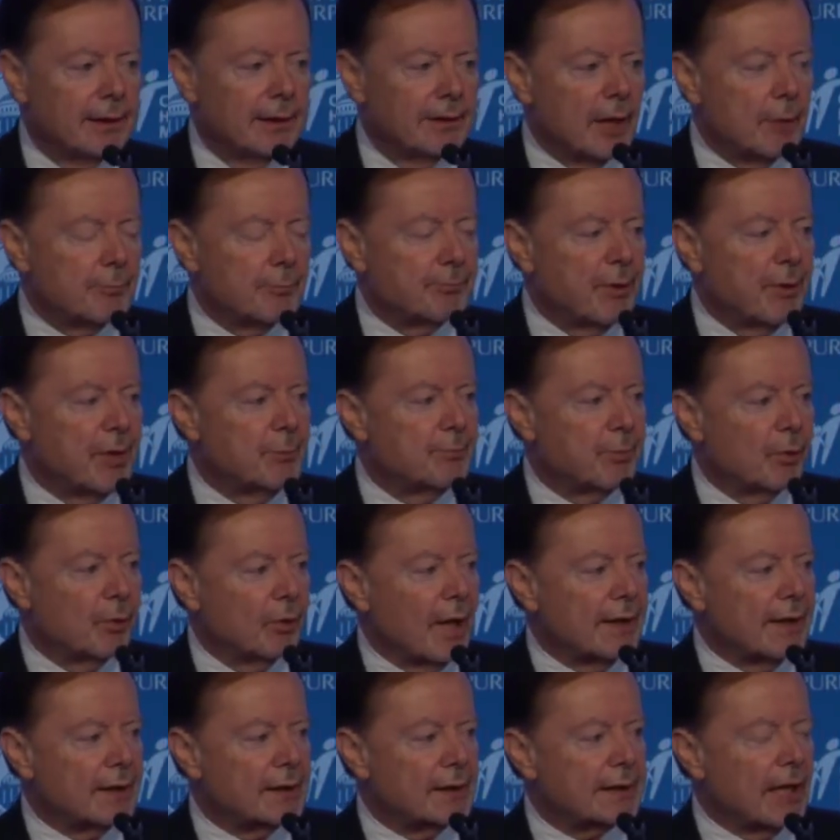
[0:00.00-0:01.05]
that people
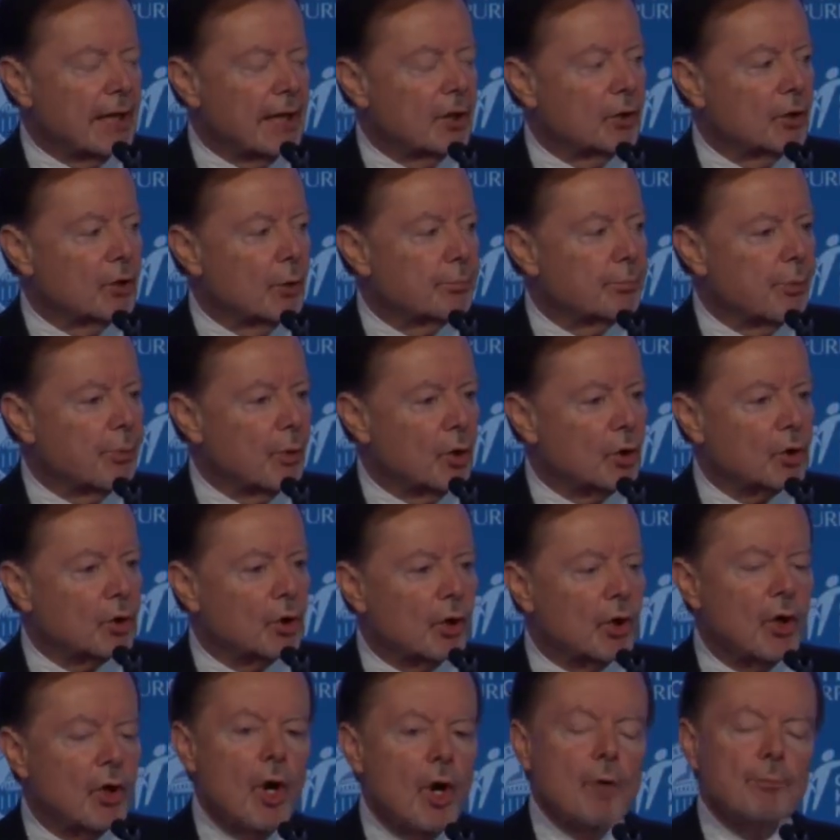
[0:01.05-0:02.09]
like Senator
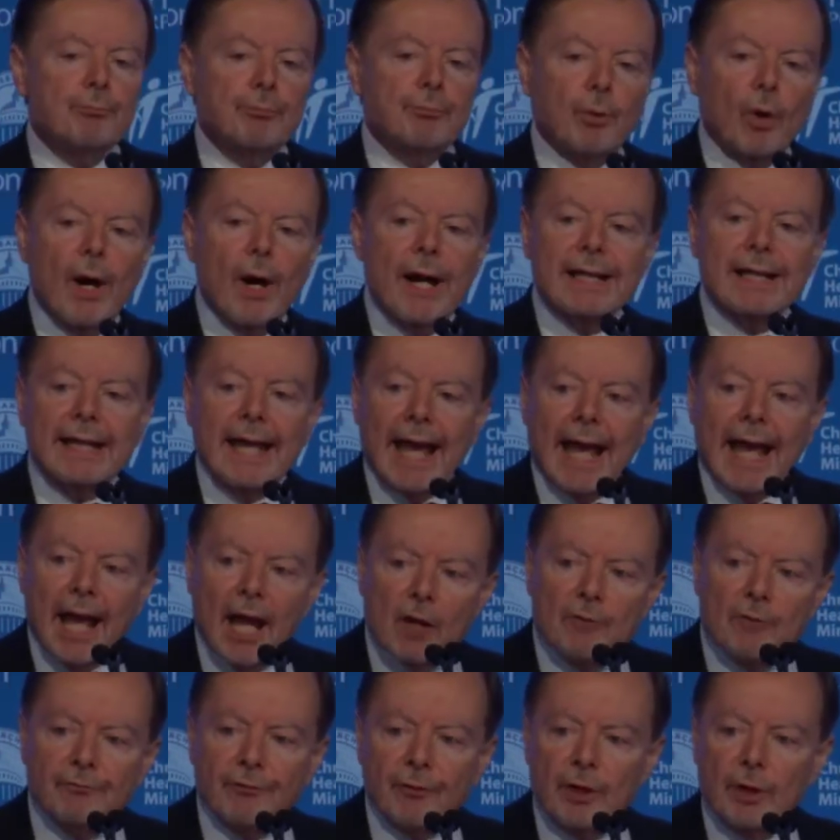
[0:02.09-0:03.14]
Booker break
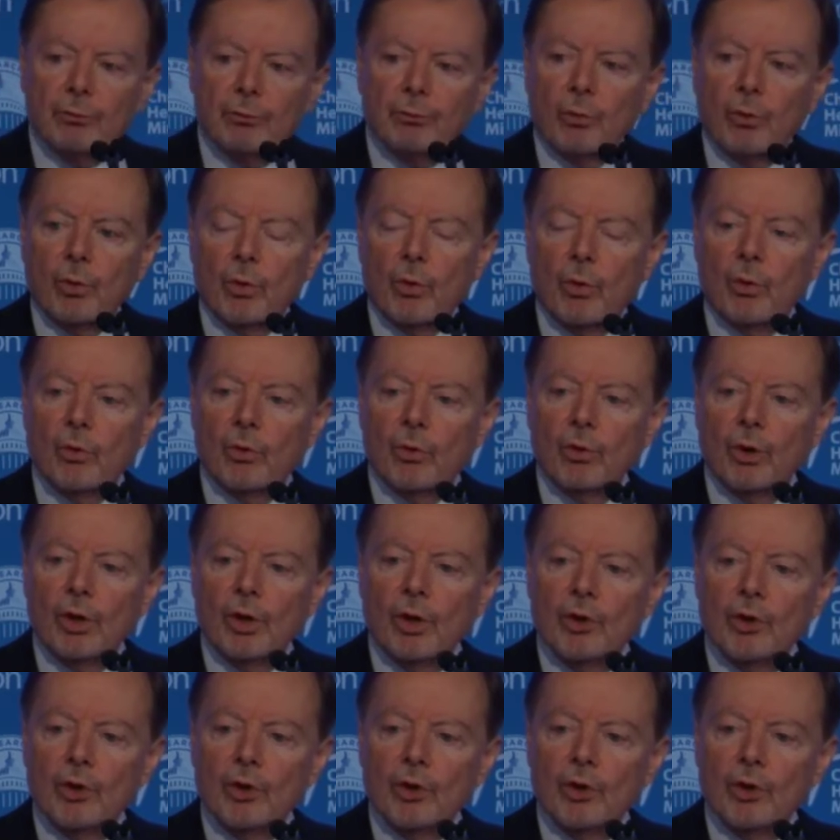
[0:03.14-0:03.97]
every rule